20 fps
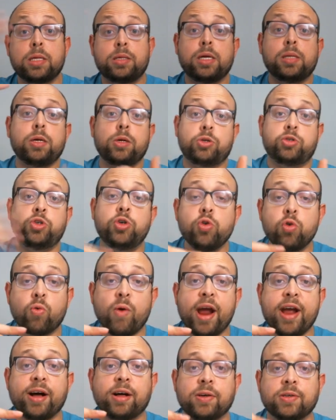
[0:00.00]
there's two
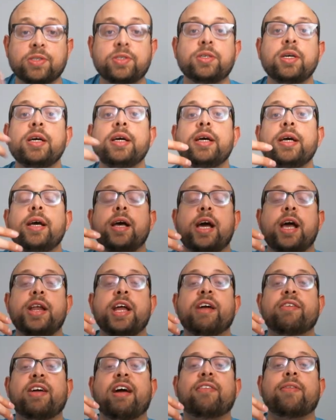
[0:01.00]
rails, and
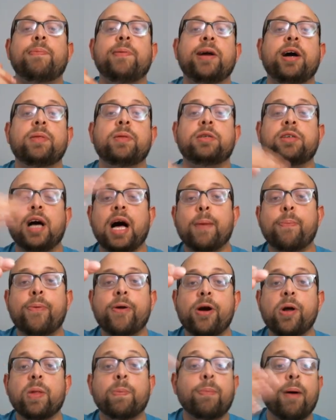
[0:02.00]
you either have to be on the top
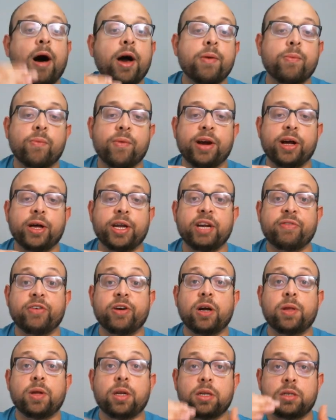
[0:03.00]
rail or the bottom rail. And if
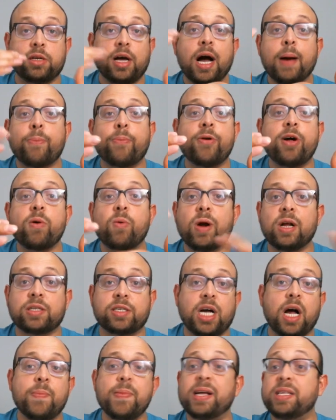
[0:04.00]
you're on the top rail where it's
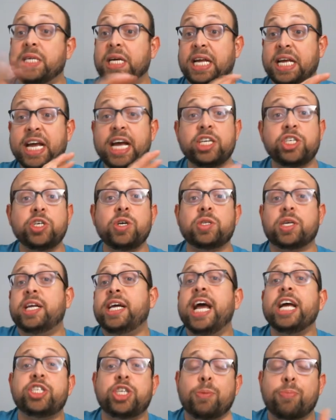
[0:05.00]
coming, it's gonna hit you. It's gonna
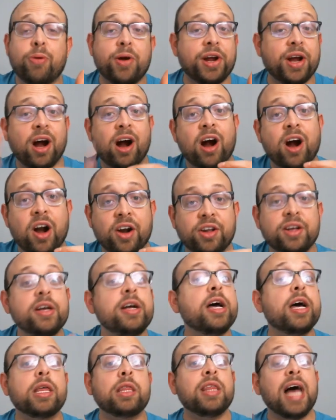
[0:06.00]
hit you pretty hard.
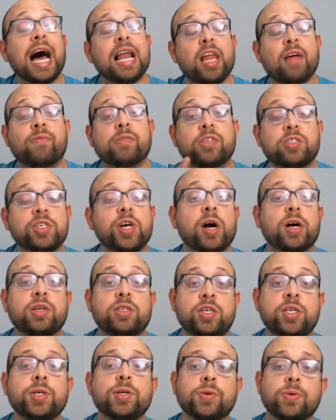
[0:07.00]
That level sucked
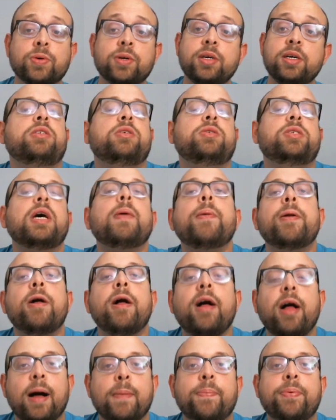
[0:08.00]
too. To sum it
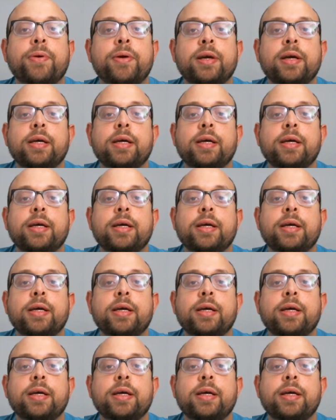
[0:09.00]
all up,